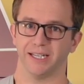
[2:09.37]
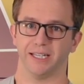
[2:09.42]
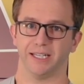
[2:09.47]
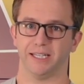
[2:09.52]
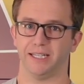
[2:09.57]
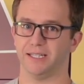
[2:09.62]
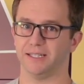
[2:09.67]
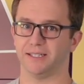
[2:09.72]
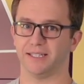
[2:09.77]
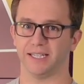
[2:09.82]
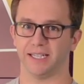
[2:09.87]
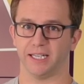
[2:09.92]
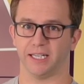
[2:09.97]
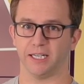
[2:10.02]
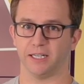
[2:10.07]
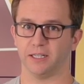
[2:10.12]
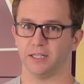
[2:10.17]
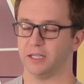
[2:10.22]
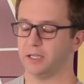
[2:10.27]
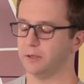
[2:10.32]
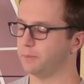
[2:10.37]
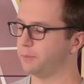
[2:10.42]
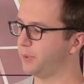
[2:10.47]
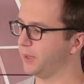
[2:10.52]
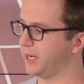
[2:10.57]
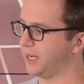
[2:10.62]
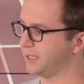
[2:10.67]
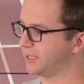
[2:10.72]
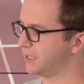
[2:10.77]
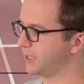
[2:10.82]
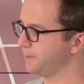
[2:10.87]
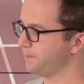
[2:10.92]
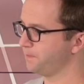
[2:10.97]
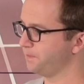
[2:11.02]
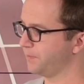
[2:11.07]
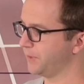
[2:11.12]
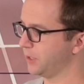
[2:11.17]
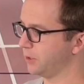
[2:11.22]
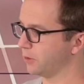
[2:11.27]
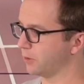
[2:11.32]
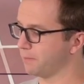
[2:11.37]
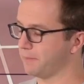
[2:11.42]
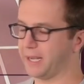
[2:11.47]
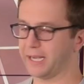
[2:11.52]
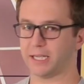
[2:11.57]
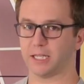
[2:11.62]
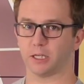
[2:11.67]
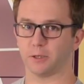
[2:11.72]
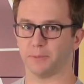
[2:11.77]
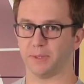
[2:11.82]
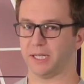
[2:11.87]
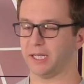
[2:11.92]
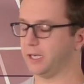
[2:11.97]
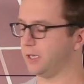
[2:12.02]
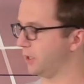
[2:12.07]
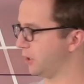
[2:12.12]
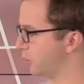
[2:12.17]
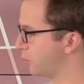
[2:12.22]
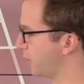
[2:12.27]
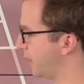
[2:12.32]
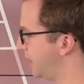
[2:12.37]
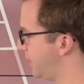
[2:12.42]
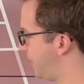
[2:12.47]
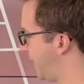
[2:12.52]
He did, but you're making him hit a great